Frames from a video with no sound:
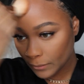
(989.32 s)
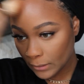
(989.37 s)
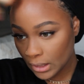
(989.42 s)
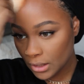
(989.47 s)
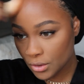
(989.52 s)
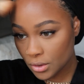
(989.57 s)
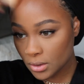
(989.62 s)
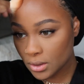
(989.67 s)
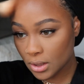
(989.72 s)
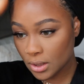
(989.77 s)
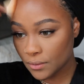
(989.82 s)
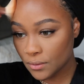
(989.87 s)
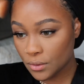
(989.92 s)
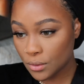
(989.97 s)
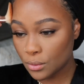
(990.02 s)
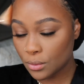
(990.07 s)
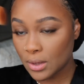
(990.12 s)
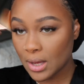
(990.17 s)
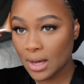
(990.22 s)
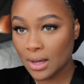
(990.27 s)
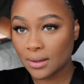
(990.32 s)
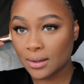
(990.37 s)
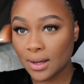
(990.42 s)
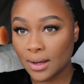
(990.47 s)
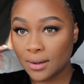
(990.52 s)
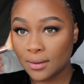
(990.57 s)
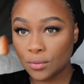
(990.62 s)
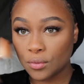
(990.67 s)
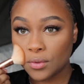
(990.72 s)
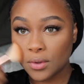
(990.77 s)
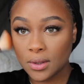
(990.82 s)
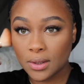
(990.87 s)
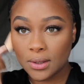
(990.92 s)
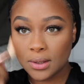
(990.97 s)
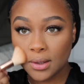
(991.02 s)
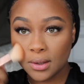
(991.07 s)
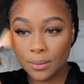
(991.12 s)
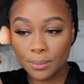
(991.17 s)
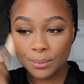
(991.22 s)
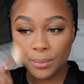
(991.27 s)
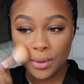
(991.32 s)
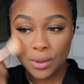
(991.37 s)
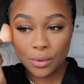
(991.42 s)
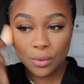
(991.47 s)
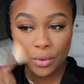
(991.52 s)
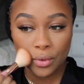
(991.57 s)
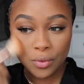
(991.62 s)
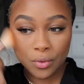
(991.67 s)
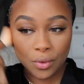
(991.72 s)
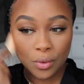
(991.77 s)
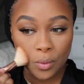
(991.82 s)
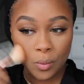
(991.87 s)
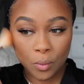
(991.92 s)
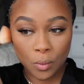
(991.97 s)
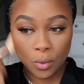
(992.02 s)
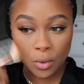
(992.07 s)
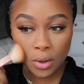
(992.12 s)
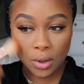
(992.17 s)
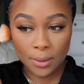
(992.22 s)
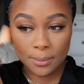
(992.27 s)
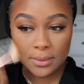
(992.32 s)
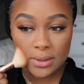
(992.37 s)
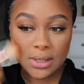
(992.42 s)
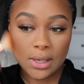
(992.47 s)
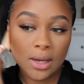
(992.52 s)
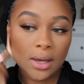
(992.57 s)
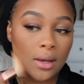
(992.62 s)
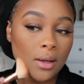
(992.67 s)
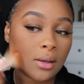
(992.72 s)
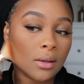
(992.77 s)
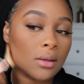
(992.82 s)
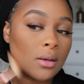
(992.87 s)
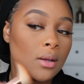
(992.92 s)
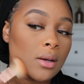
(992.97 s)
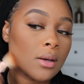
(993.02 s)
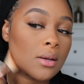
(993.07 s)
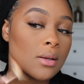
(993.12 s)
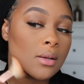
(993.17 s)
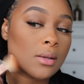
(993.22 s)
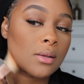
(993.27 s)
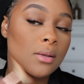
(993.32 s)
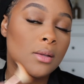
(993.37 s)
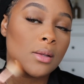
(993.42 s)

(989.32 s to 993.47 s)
It just gives you that like really beautiful warm tan look